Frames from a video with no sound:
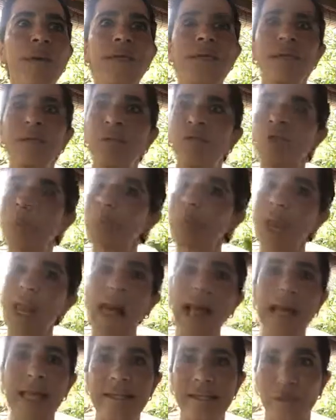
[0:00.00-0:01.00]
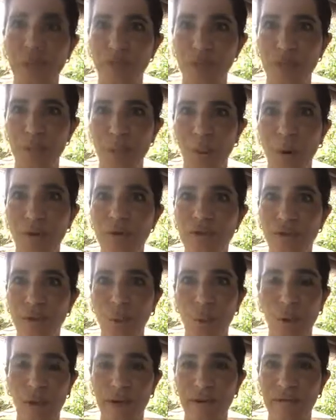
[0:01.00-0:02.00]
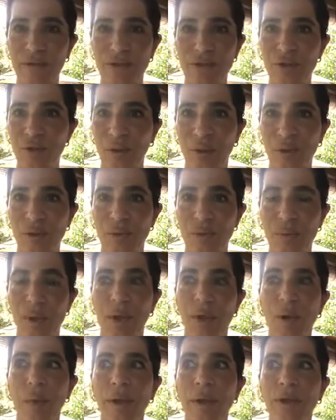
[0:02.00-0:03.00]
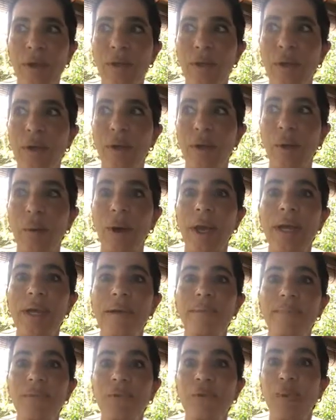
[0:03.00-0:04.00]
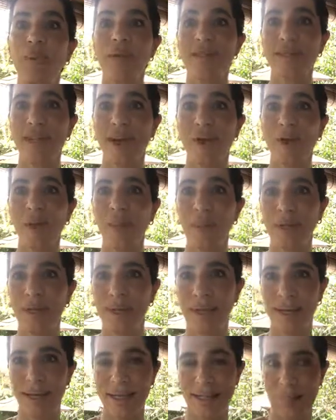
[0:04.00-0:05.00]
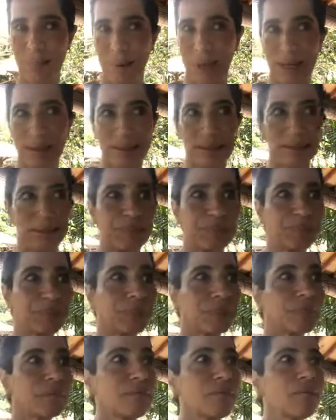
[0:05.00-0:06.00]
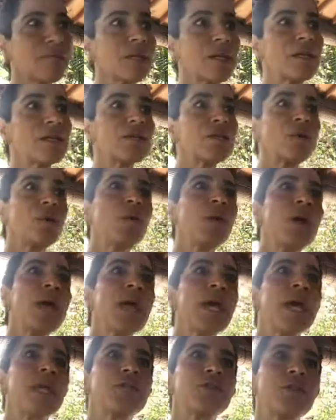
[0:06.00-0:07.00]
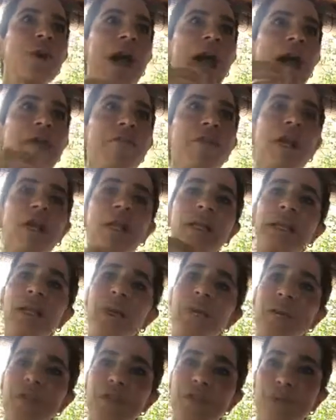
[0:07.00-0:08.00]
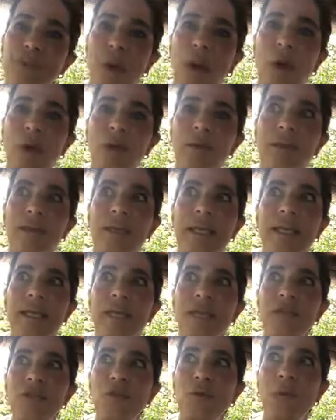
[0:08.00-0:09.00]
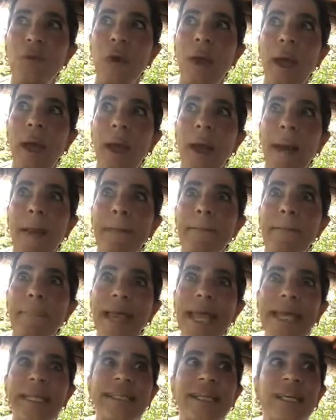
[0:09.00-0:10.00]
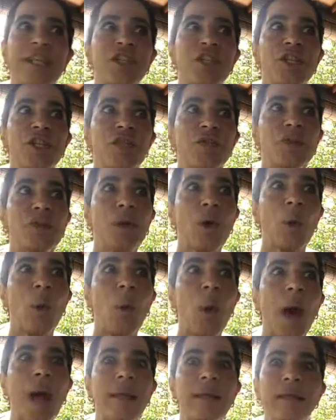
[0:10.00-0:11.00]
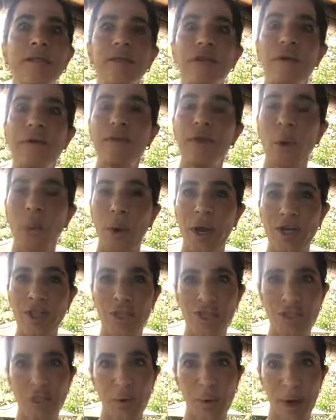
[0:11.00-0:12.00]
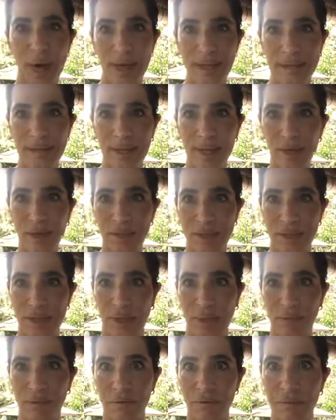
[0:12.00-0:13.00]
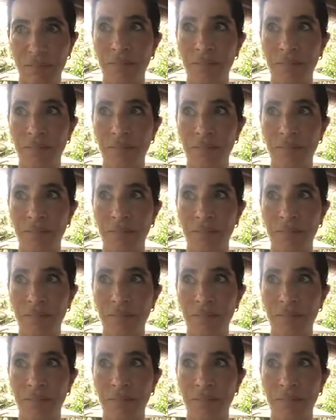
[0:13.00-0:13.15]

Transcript: replies and responds to whatever struggles we are going through in ways that are completely unexpected. So to have a clear response is to pay attention to the quality of the questions you're asking yourself.